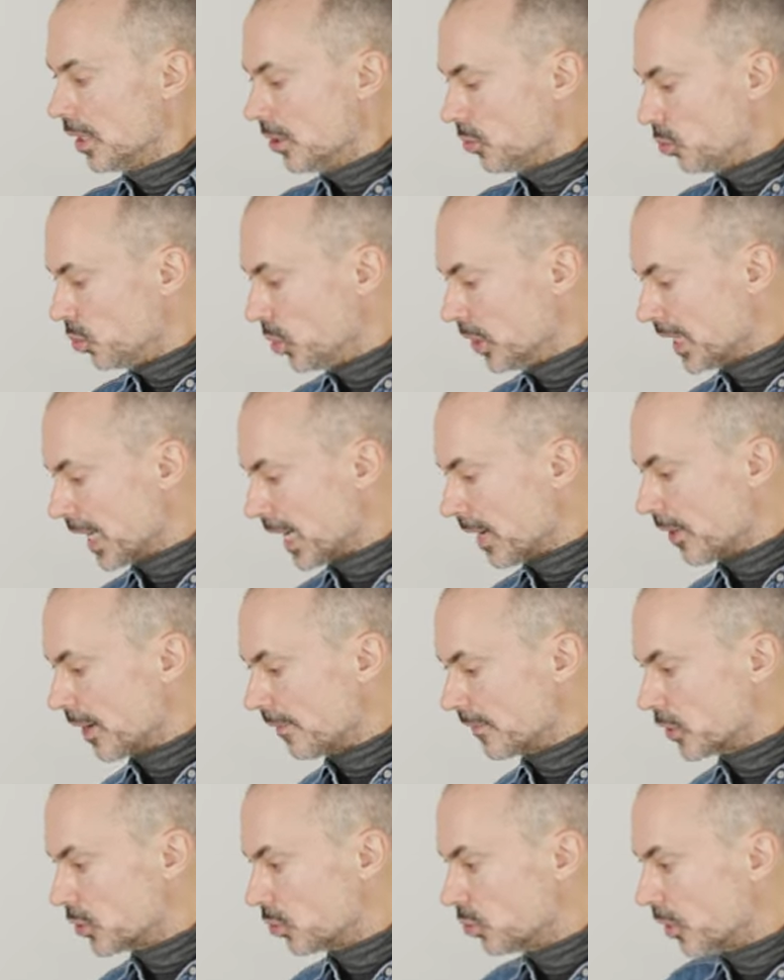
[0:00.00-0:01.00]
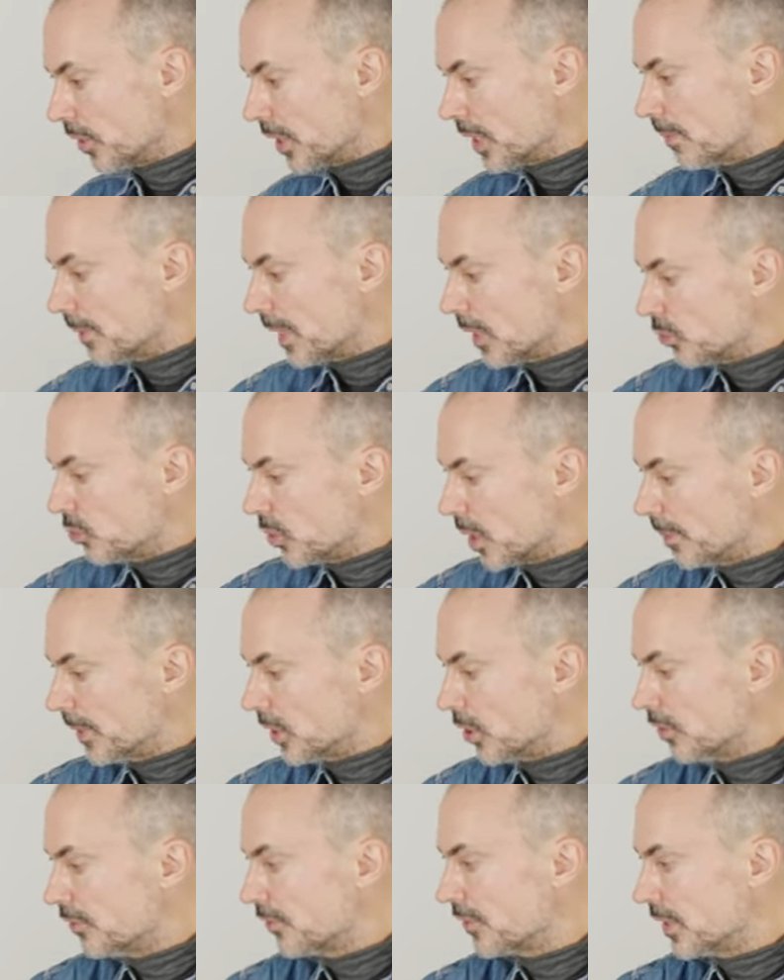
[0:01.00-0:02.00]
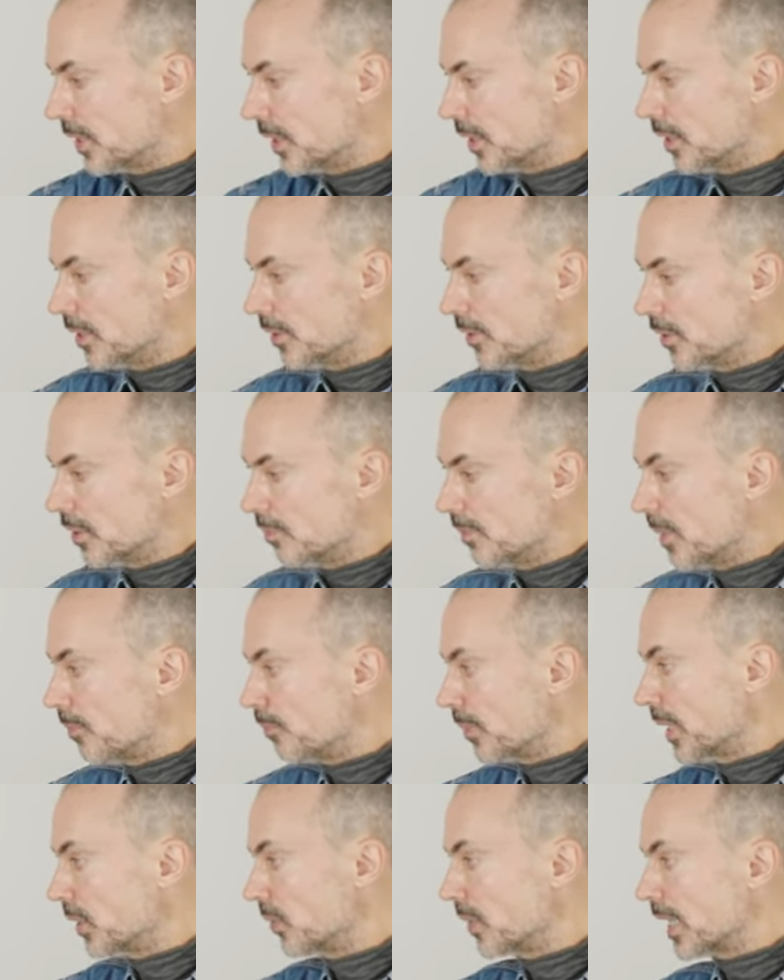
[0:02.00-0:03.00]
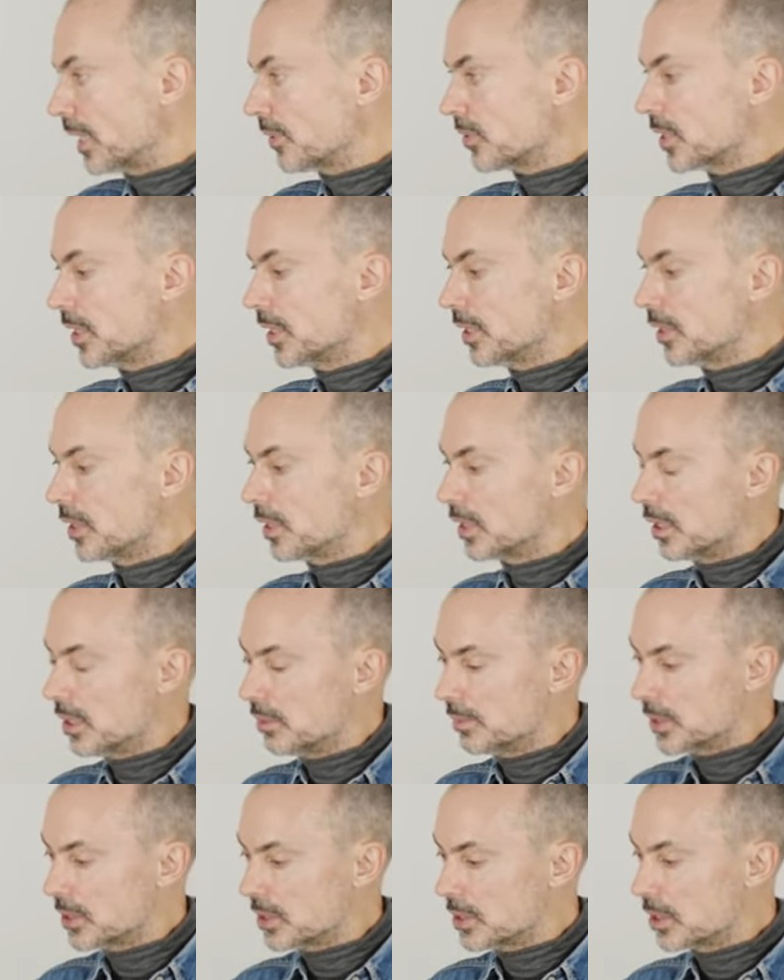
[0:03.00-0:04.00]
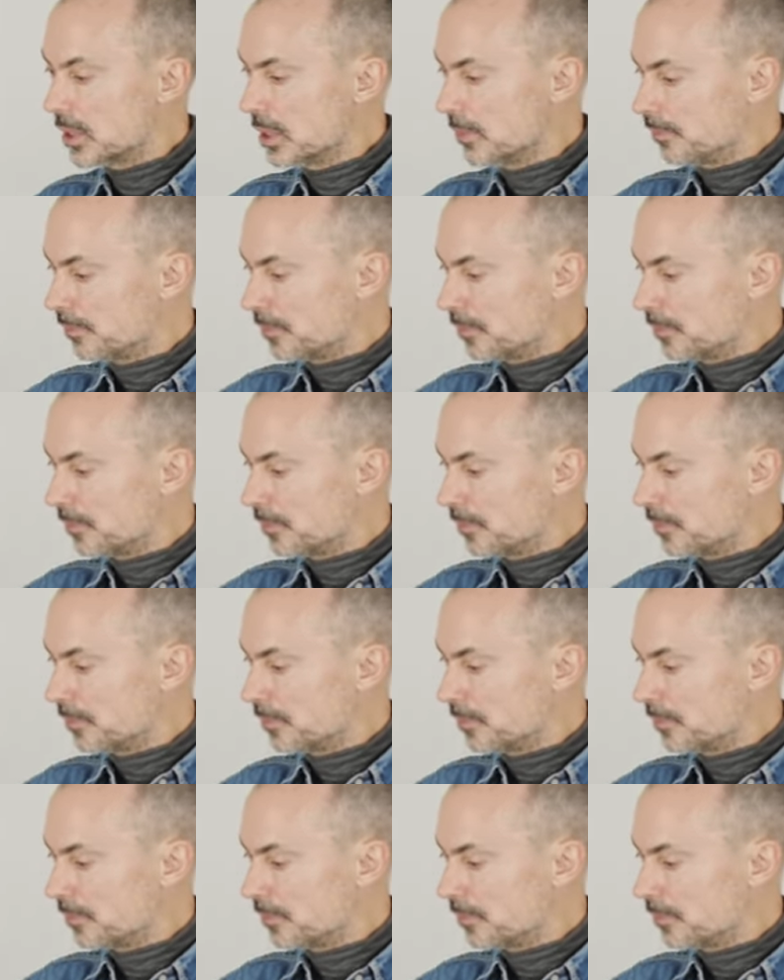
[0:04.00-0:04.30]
without having to worry about rubbing off the, the membrane on the outside of the garment.